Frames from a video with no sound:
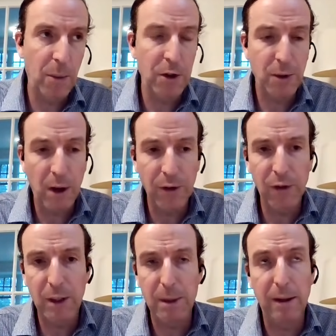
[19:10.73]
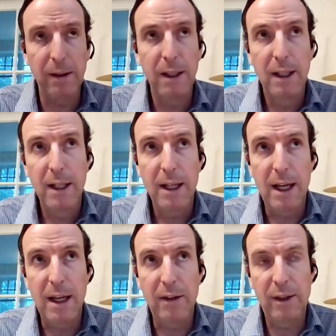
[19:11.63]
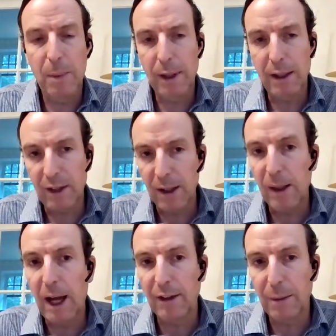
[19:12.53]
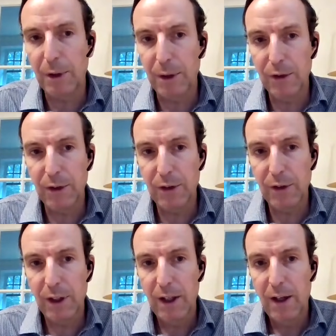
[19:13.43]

And what you also see, Bill, is typically single asset producers